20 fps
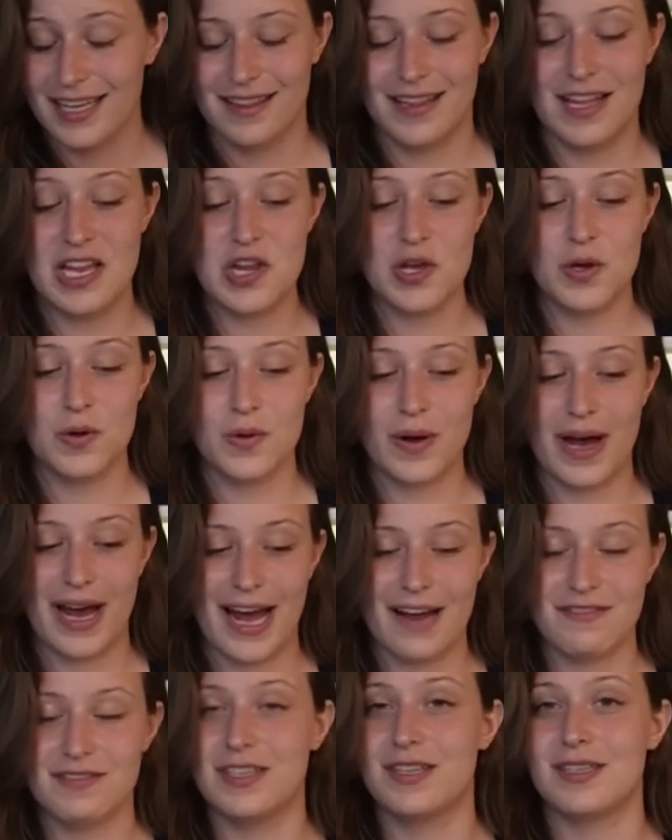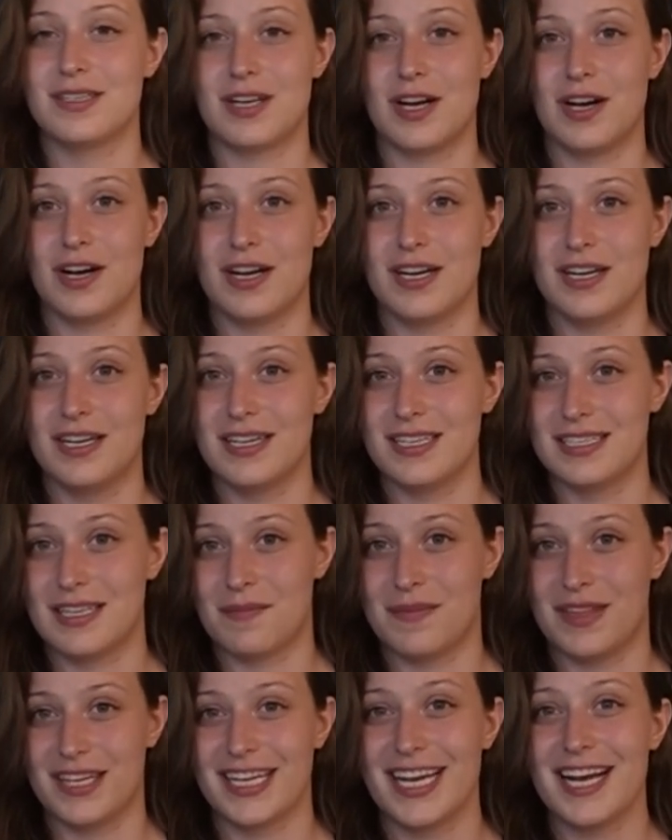then you have to discard
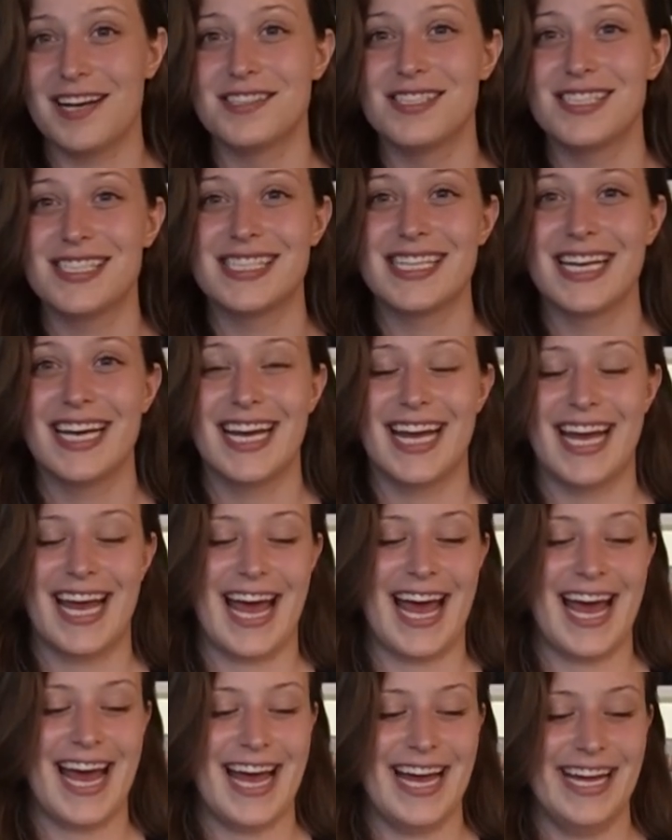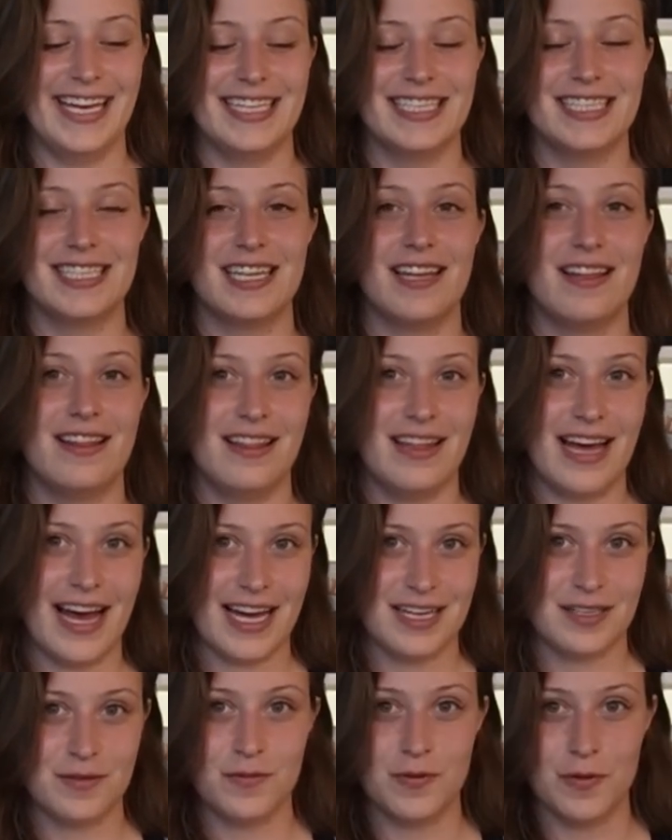something else, and
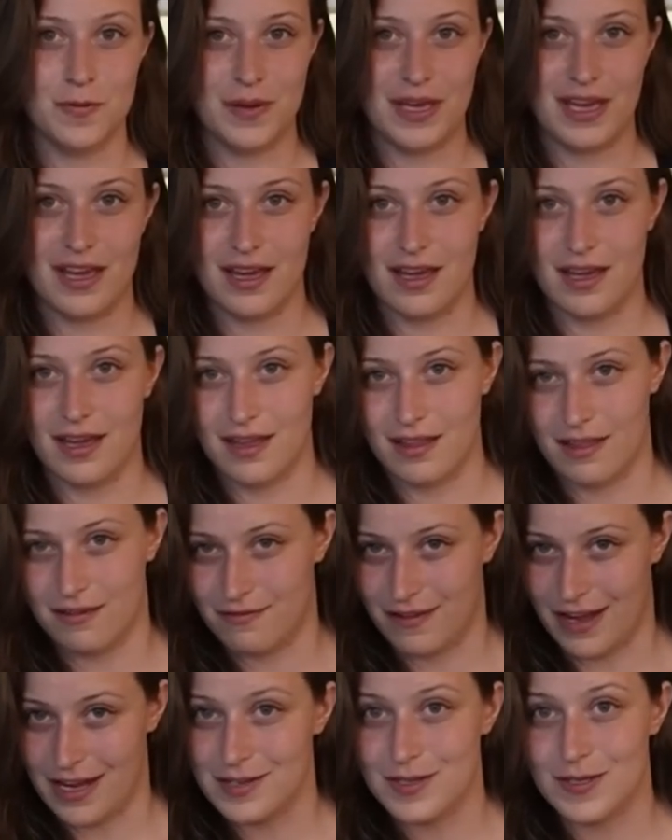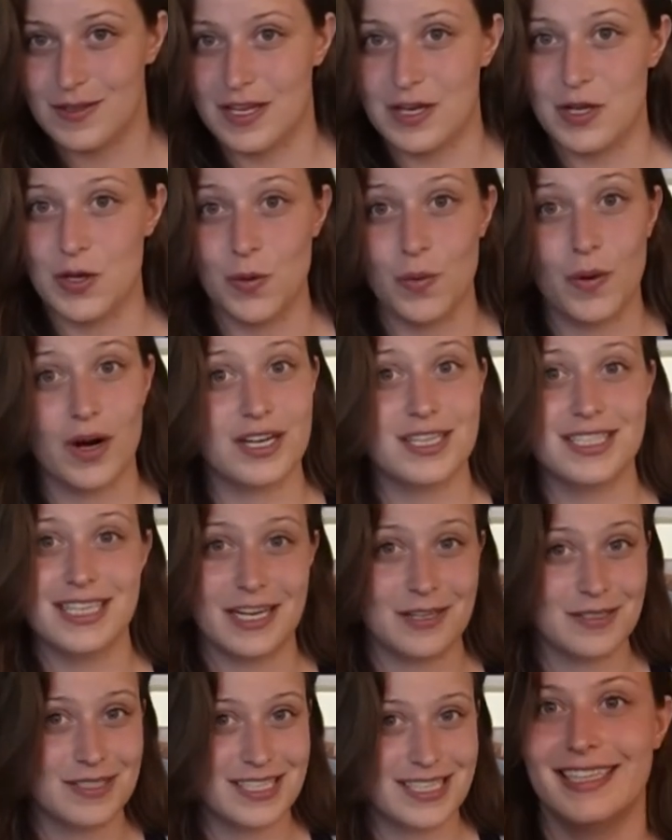that will be the fate that you are
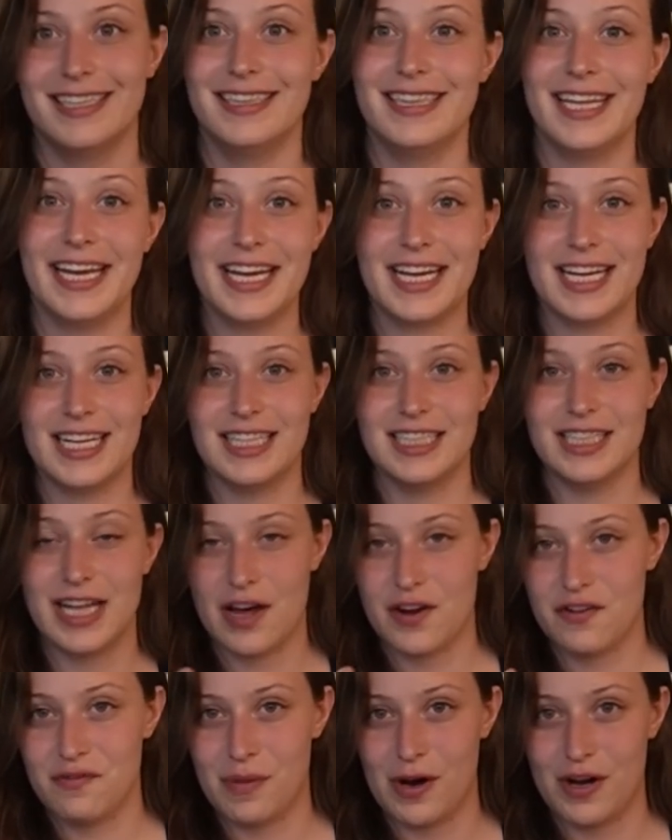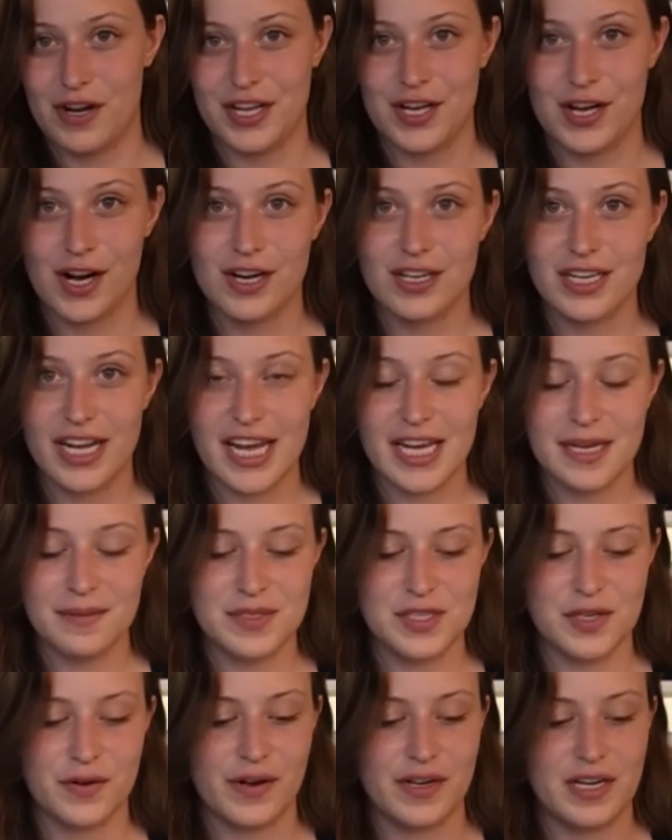dealt. Like a lot of party card
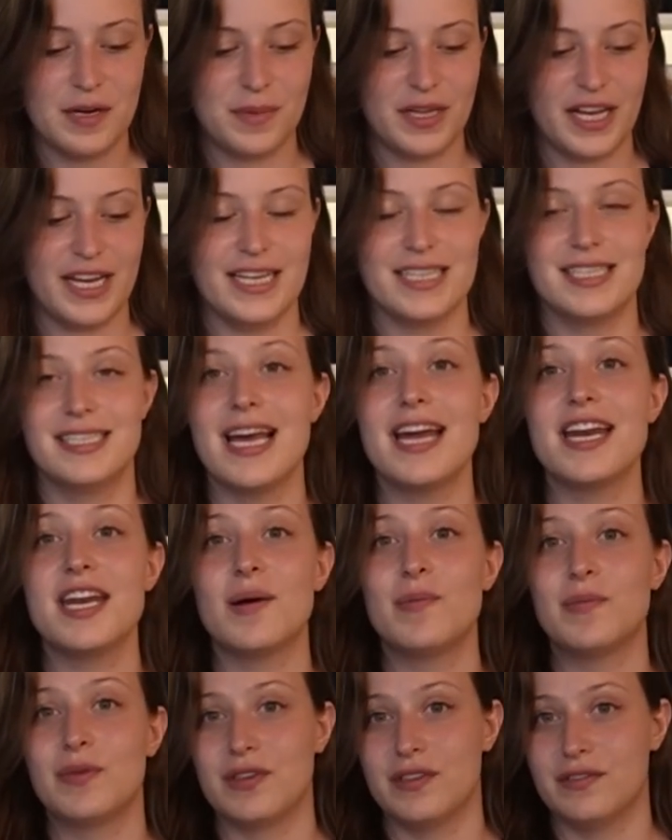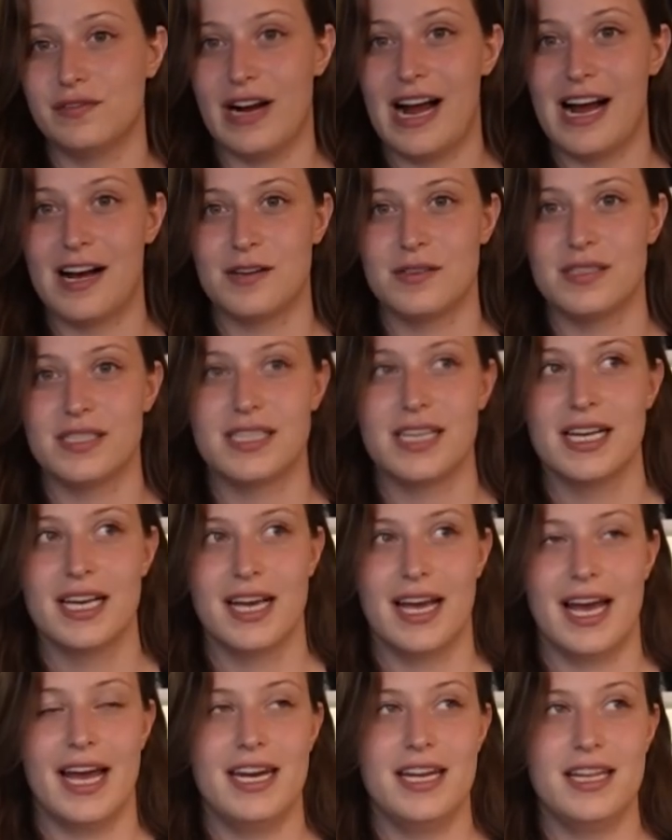games, you're going to play a set number of rounds,
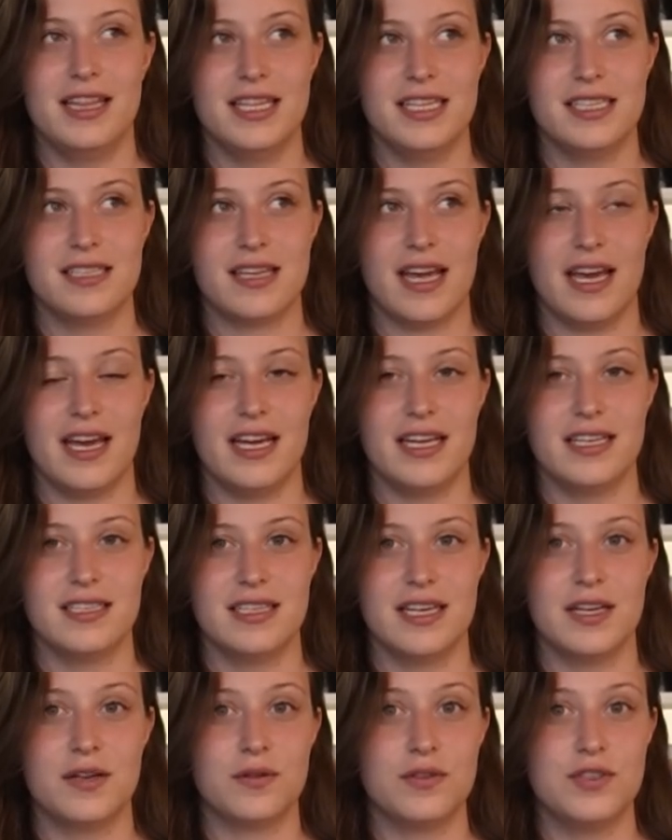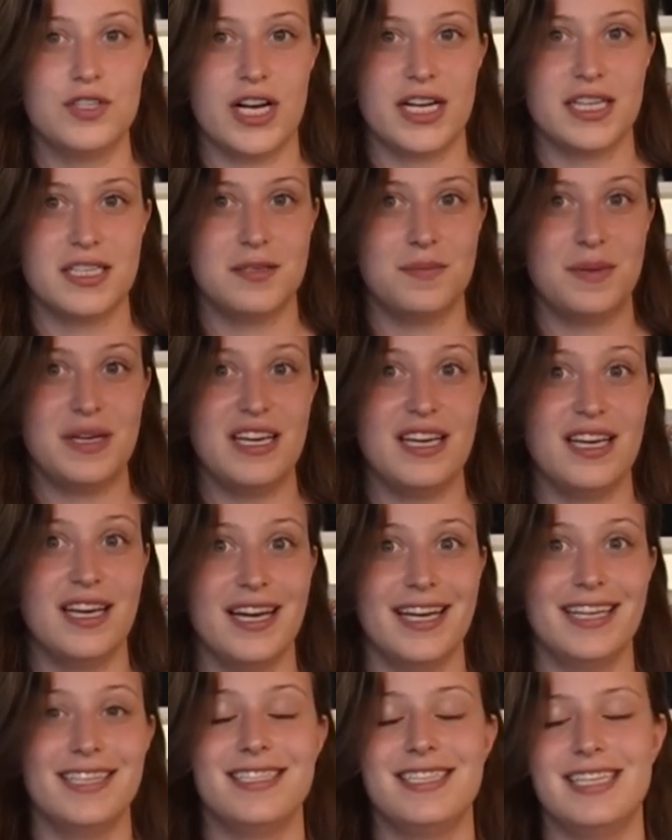and in this case, it'll just be
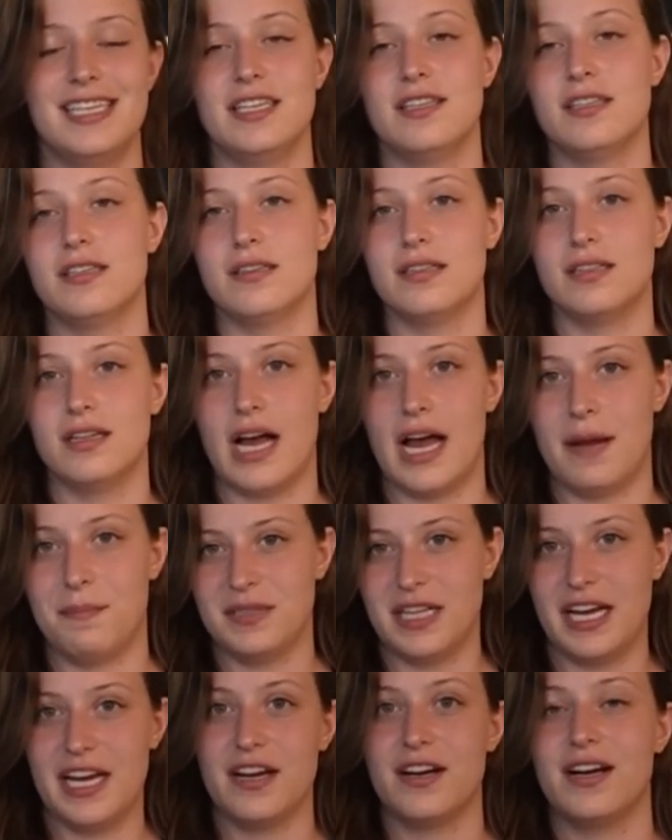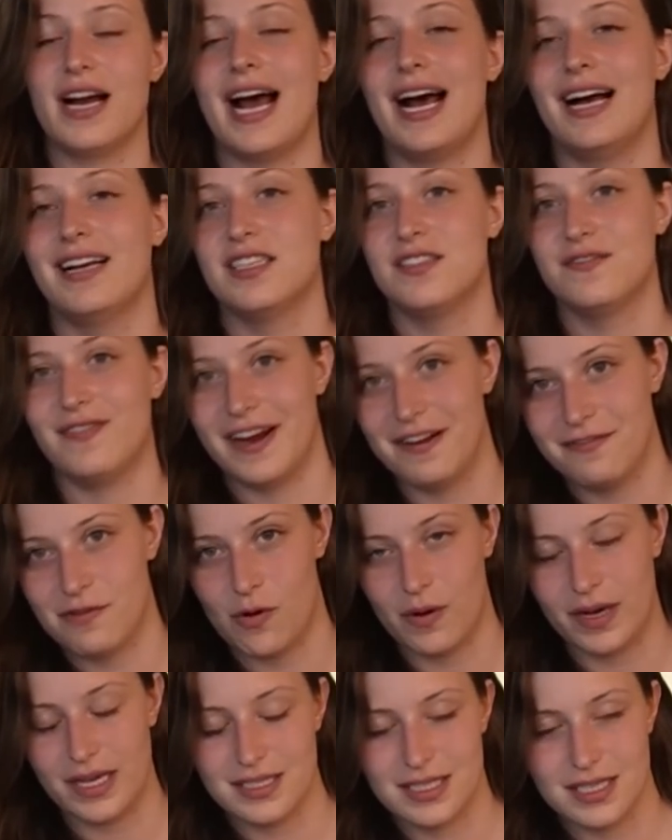until a player has 5
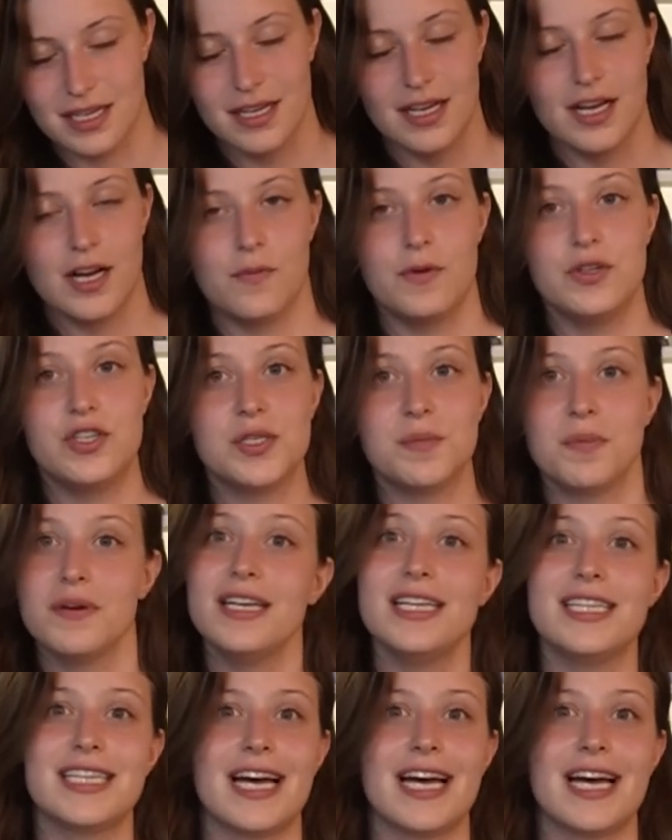coins, which is pretty